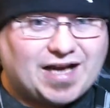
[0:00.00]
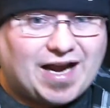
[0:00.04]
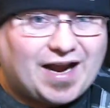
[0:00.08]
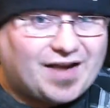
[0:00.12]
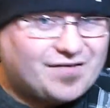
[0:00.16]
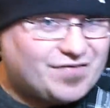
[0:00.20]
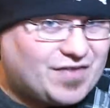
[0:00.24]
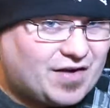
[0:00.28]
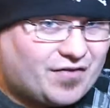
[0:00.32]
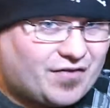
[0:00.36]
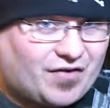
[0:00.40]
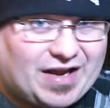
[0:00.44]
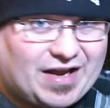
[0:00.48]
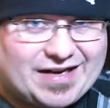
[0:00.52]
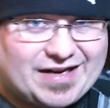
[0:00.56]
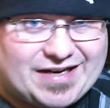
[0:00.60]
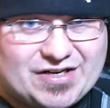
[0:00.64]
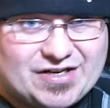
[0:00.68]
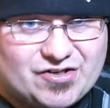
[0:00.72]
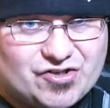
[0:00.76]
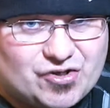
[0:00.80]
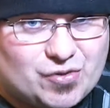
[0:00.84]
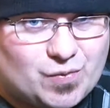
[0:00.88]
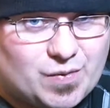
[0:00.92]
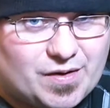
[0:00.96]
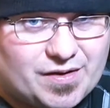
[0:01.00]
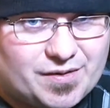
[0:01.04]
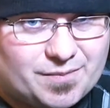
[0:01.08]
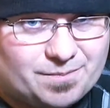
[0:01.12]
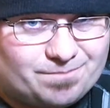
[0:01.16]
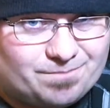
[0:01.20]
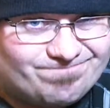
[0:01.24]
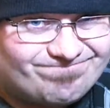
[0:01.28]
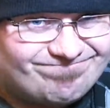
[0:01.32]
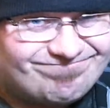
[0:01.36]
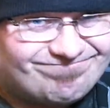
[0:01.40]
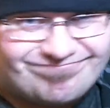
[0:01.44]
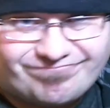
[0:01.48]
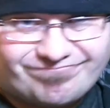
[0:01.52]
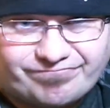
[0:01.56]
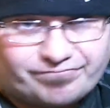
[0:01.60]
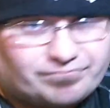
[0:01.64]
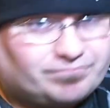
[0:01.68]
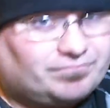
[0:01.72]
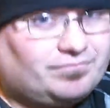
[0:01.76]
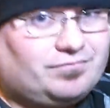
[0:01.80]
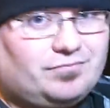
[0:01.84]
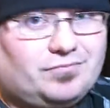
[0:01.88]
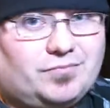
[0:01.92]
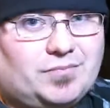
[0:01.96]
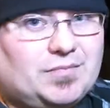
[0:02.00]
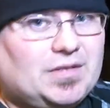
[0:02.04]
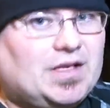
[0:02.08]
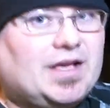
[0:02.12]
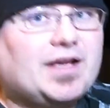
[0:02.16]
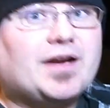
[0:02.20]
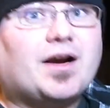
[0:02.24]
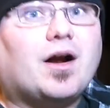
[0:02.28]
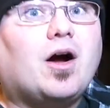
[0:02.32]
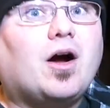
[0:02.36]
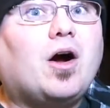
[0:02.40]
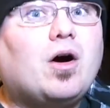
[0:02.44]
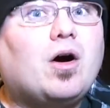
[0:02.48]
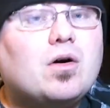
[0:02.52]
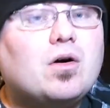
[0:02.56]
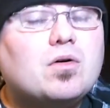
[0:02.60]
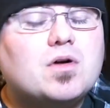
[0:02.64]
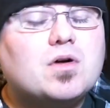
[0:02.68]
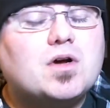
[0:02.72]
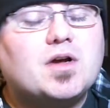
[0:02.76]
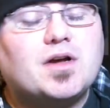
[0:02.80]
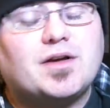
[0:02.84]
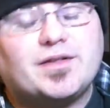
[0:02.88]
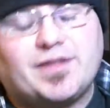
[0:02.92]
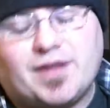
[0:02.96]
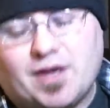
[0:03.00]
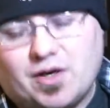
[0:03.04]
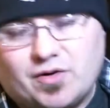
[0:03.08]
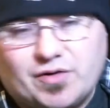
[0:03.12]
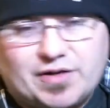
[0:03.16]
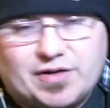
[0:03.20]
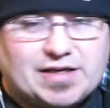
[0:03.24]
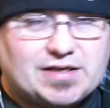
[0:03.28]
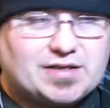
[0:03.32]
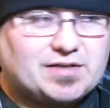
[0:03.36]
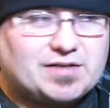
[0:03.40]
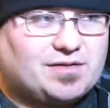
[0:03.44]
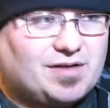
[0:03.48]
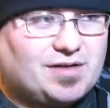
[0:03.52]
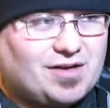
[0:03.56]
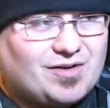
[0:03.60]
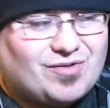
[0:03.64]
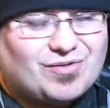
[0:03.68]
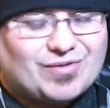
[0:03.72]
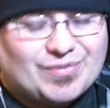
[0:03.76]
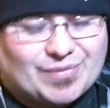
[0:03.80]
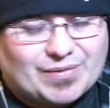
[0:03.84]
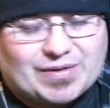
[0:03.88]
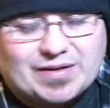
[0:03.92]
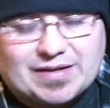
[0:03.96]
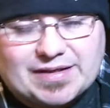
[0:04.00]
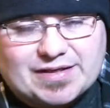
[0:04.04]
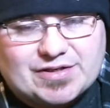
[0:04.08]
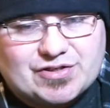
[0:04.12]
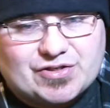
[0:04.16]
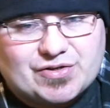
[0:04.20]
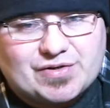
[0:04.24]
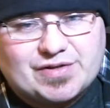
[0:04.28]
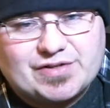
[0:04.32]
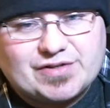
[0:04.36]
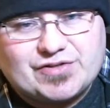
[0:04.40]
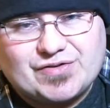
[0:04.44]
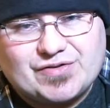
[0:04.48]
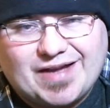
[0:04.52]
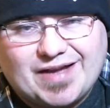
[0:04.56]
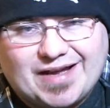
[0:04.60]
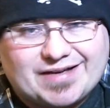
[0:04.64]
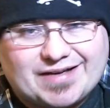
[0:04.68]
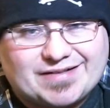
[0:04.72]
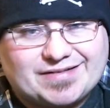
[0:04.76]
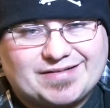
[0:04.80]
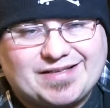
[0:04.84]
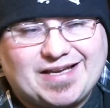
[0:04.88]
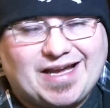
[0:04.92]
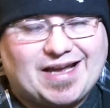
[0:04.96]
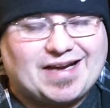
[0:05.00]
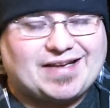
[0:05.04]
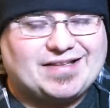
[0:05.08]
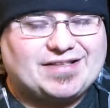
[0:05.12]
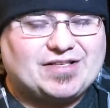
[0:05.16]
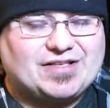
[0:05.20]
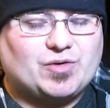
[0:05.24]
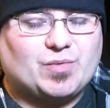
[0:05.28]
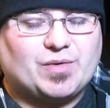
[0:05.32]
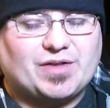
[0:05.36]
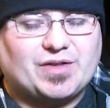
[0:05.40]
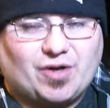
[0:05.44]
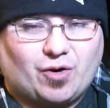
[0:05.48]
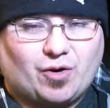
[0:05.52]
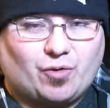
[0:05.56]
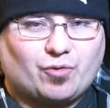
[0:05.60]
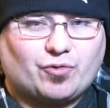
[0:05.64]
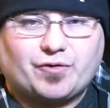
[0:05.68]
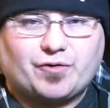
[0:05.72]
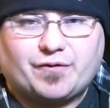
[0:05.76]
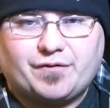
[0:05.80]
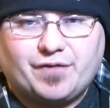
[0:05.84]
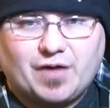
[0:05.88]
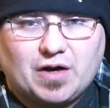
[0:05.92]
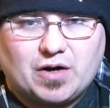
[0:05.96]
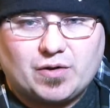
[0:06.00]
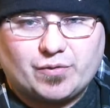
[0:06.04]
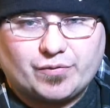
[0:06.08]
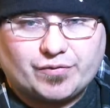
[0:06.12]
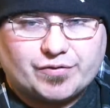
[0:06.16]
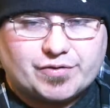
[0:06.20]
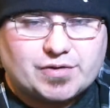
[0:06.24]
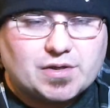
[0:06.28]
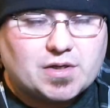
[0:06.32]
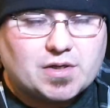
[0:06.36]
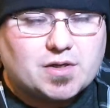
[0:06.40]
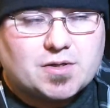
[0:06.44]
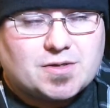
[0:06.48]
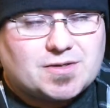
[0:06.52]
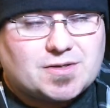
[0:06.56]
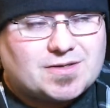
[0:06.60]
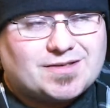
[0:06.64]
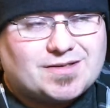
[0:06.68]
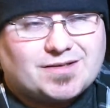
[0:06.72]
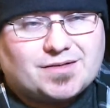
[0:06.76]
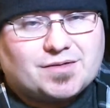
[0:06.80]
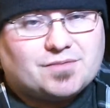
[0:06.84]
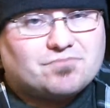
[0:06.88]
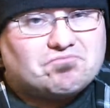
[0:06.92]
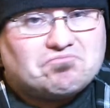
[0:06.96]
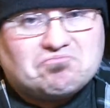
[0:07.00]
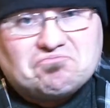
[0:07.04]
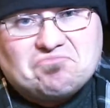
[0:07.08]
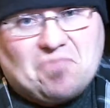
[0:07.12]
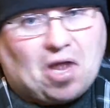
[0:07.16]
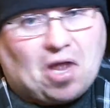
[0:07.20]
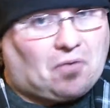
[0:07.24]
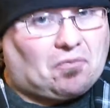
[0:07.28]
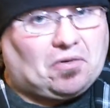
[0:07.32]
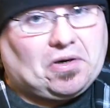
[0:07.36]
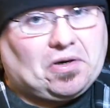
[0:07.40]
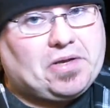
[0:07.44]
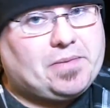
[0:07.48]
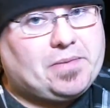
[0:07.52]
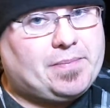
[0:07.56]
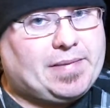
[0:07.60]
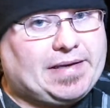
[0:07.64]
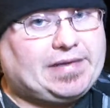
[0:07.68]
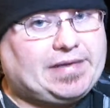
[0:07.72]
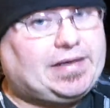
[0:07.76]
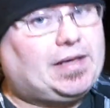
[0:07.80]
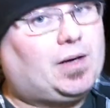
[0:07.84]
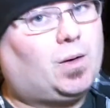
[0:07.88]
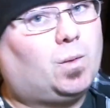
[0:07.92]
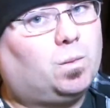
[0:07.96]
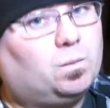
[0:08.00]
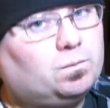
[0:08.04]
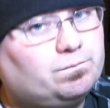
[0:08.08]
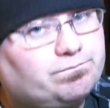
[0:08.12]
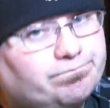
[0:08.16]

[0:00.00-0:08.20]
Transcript: I've never had an issue with them at all. The only real issue is you got to kind of deal with older phones. Not really a big deal.